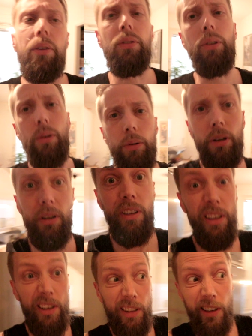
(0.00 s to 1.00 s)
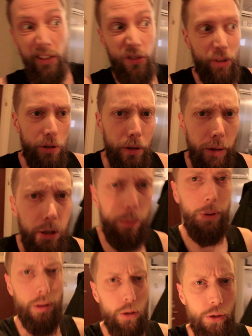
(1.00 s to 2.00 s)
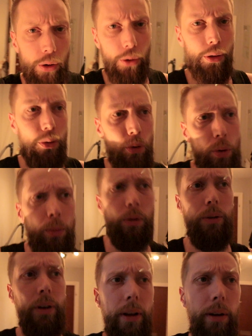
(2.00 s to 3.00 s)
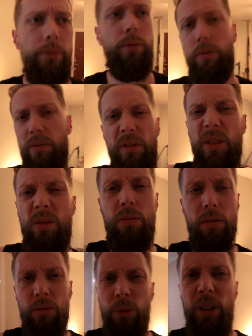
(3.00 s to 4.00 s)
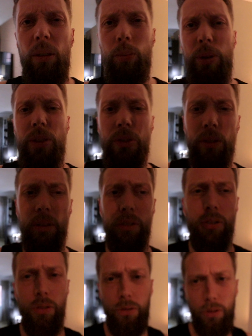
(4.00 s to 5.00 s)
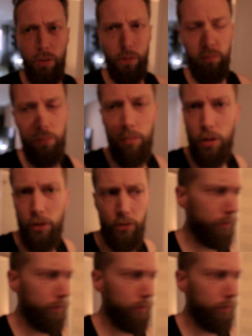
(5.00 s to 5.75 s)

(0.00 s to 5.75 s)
so uh, Geek Days took a little bit longer than normal today for no real reason. It's just uh, lots